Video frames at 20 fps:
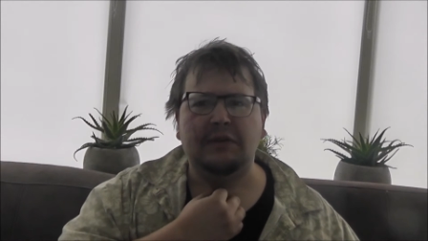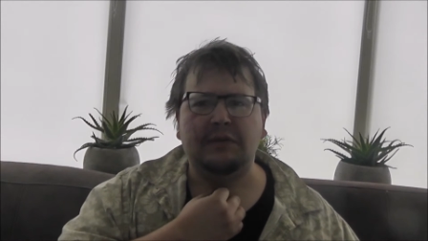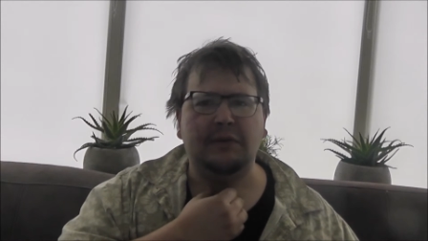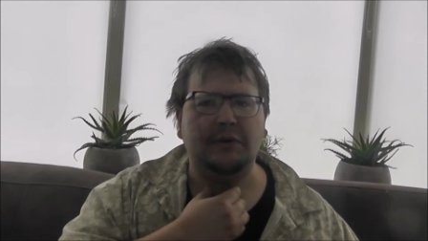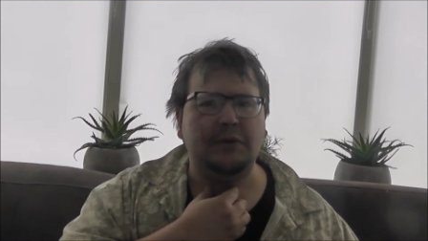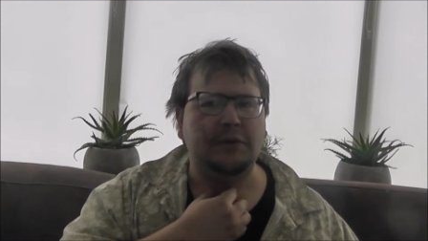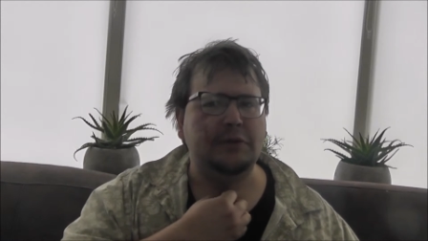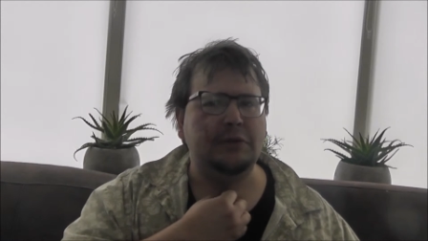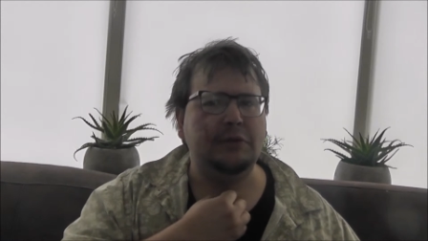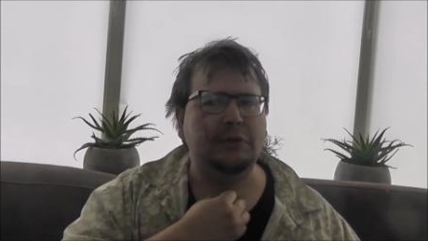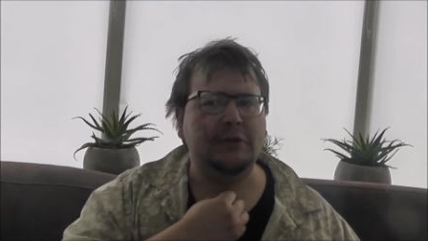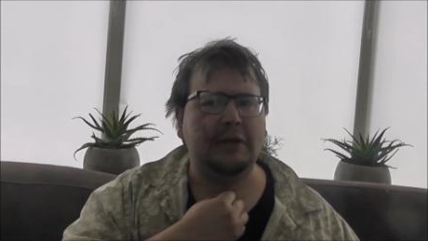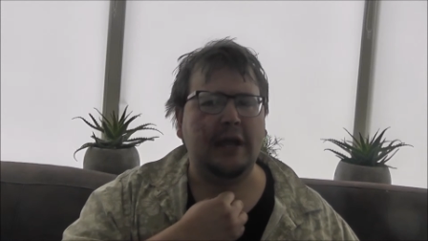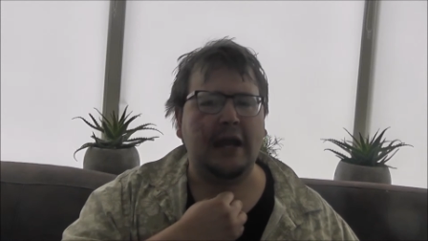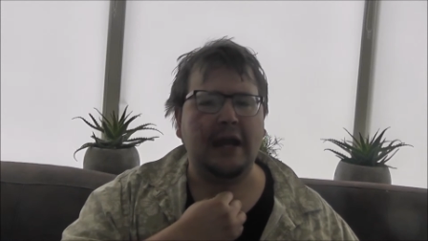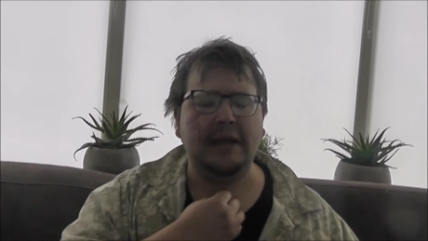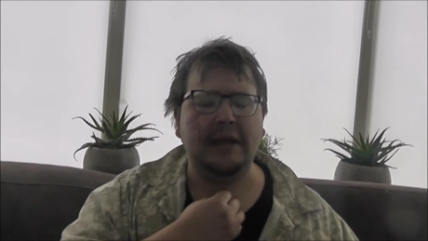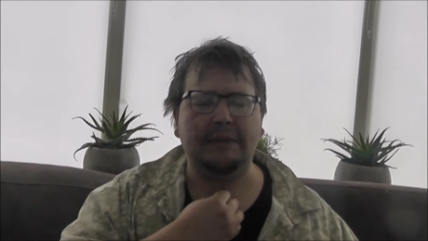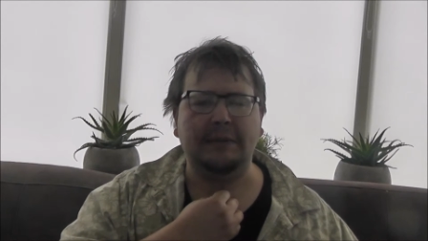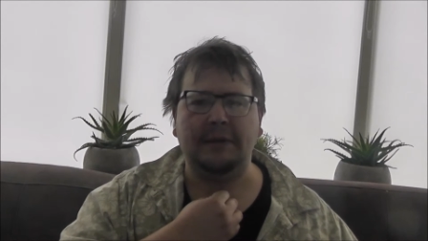for a new
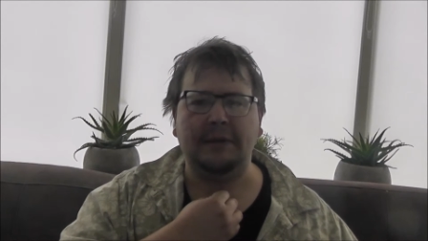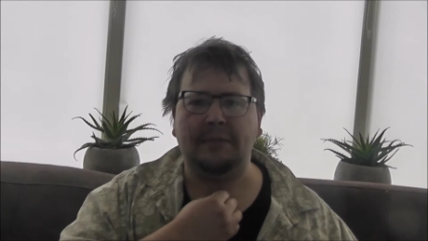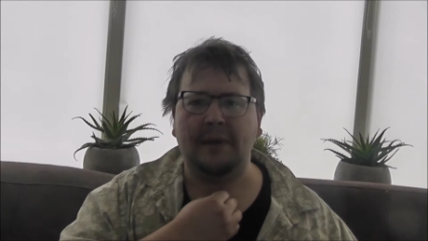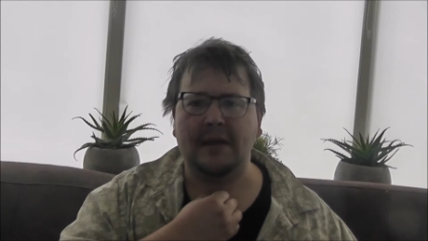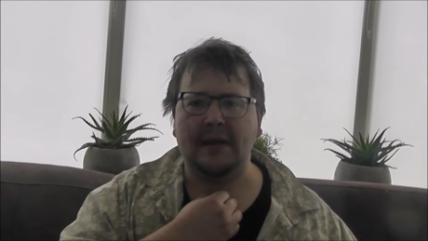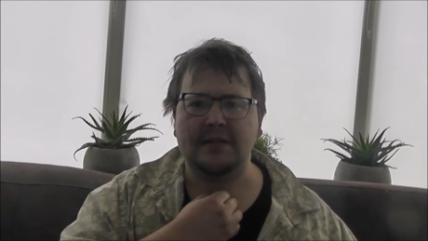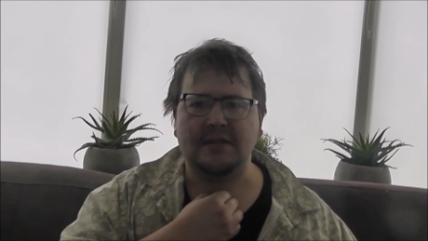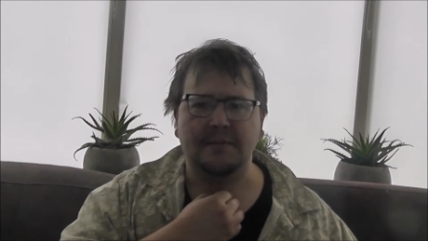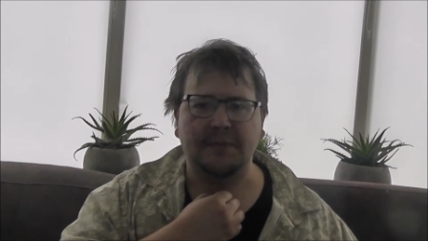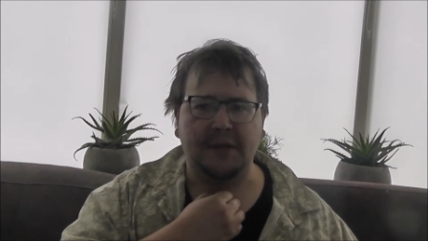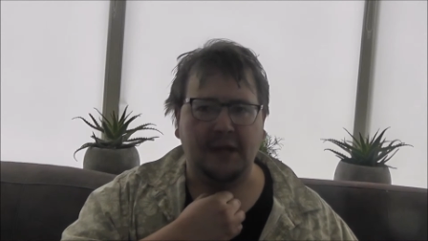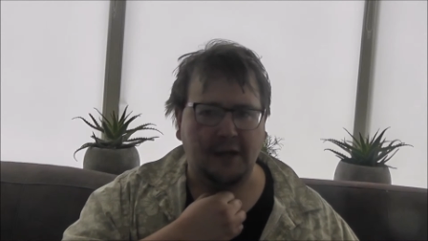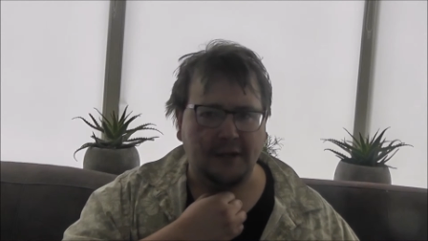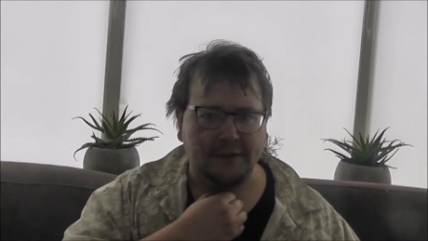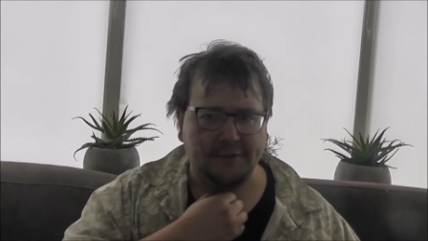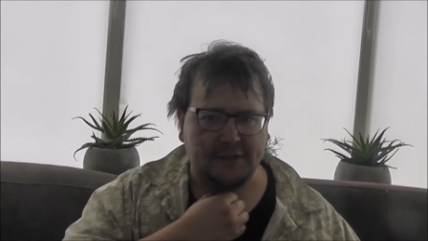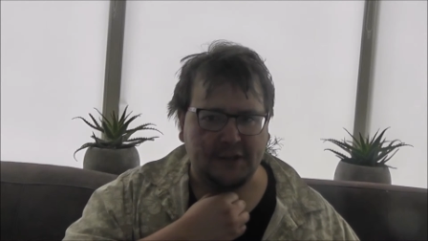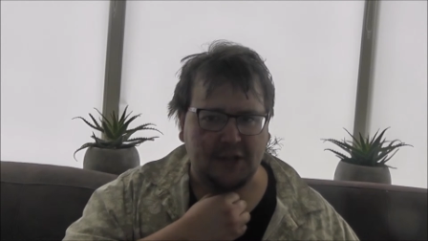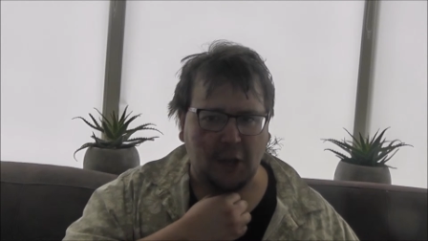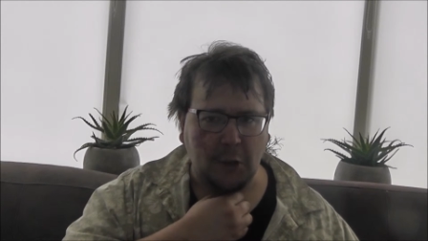game about some
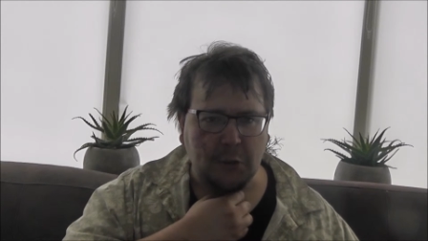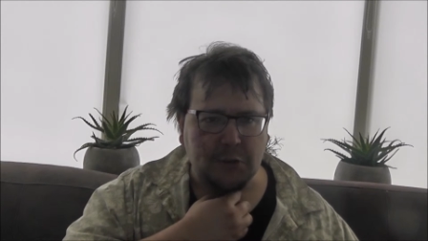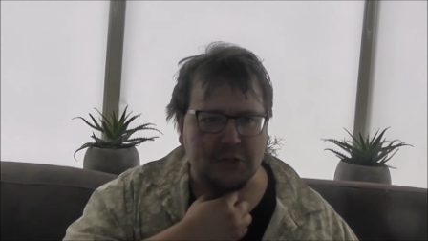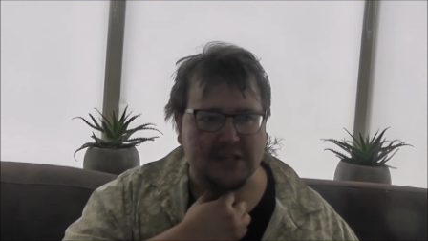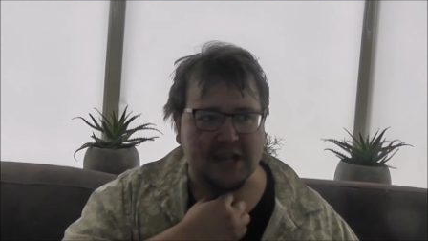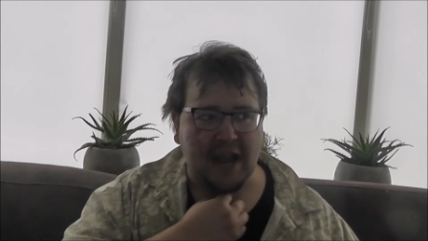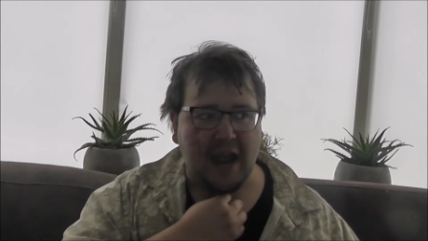kind of a ghost